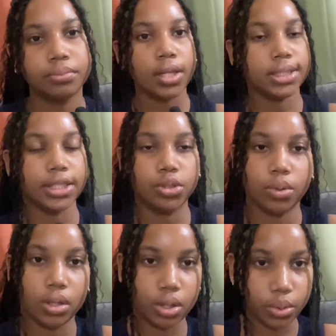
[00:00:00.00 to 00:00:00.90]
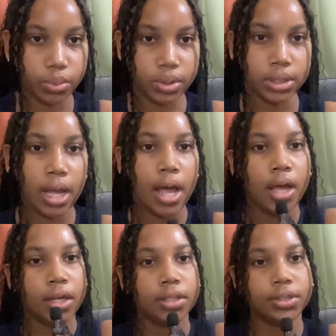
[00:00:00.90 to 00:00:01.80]
contextual clues.
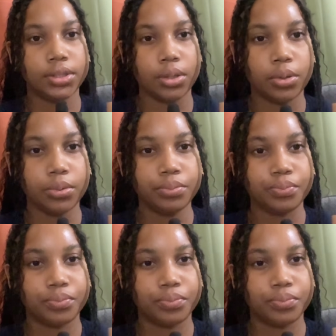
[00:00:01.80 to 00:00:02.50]
So